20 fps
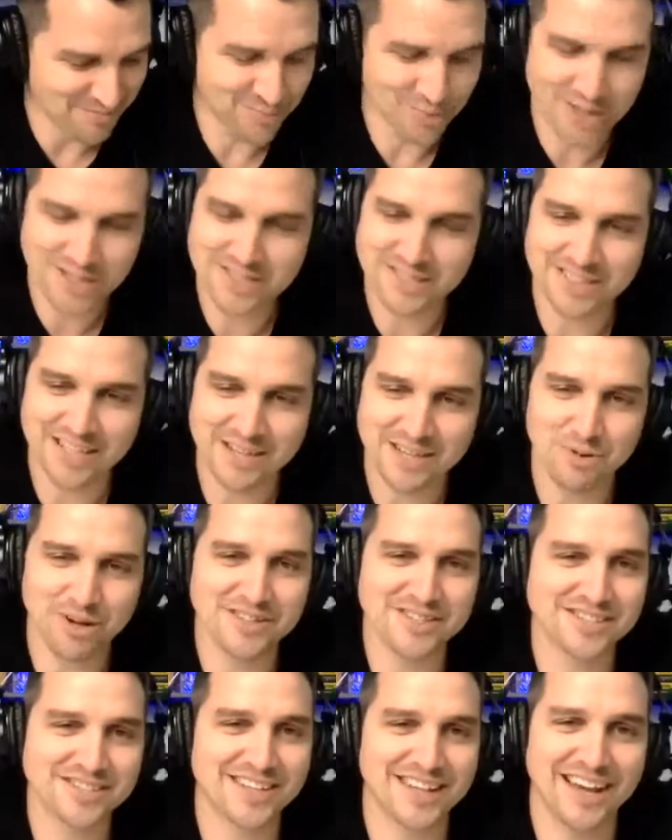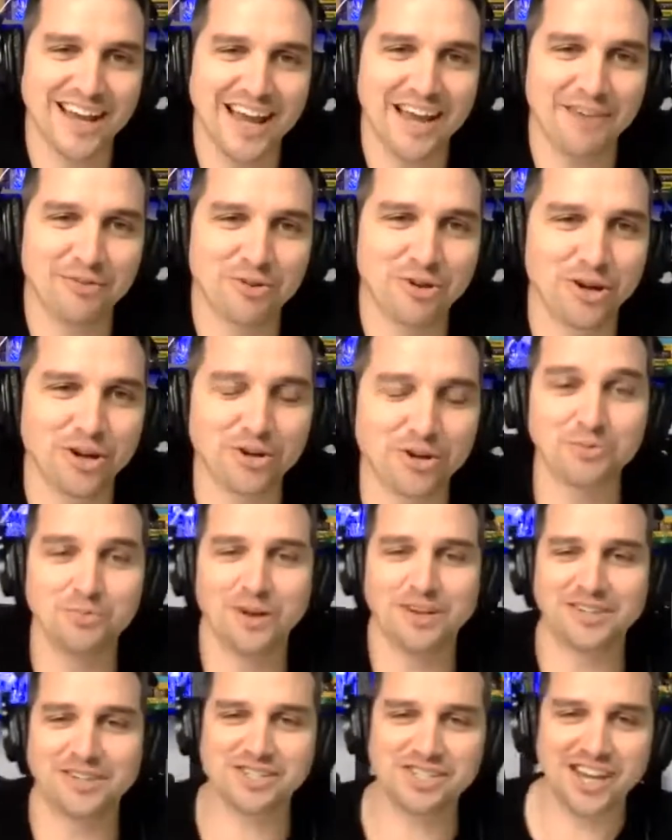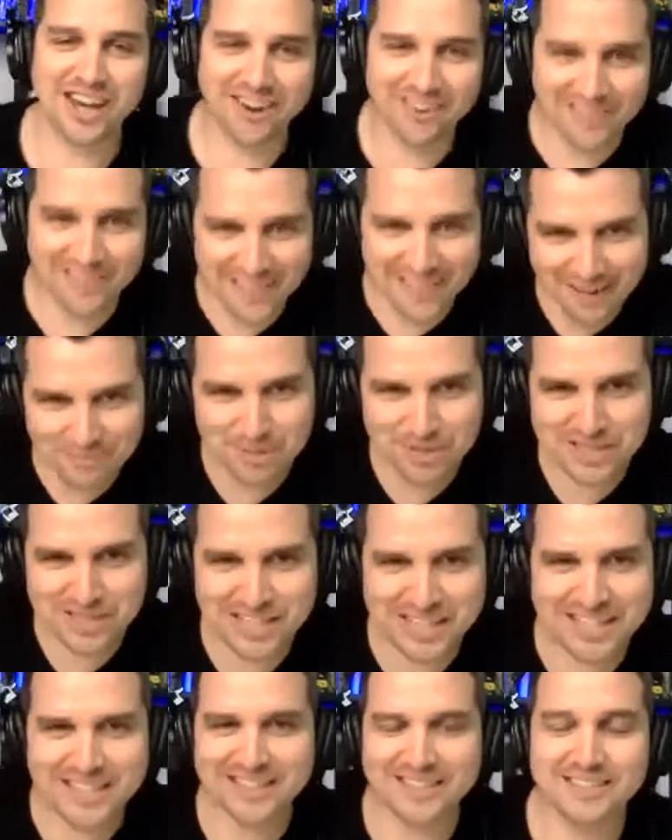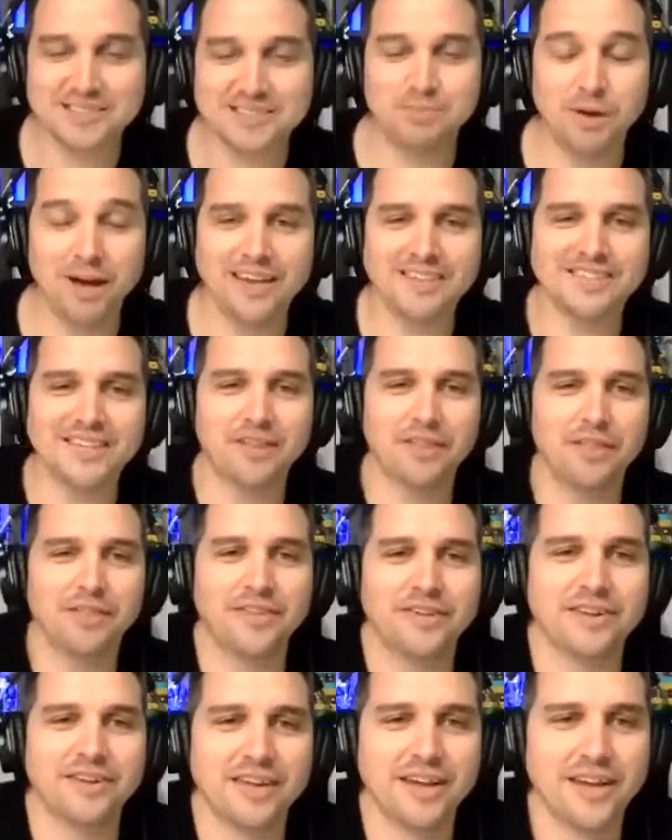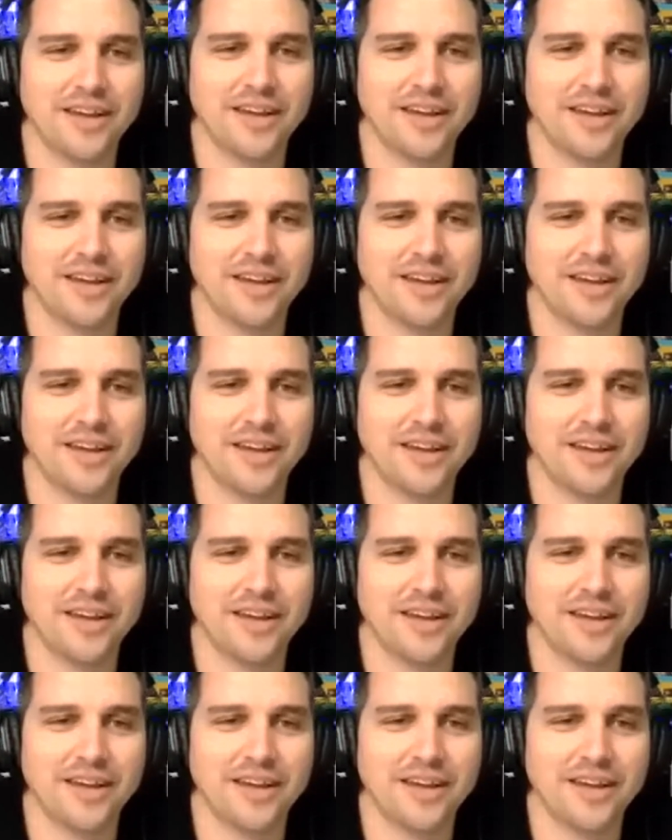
recently, but I haven't got a good one to share in that particular space, other than,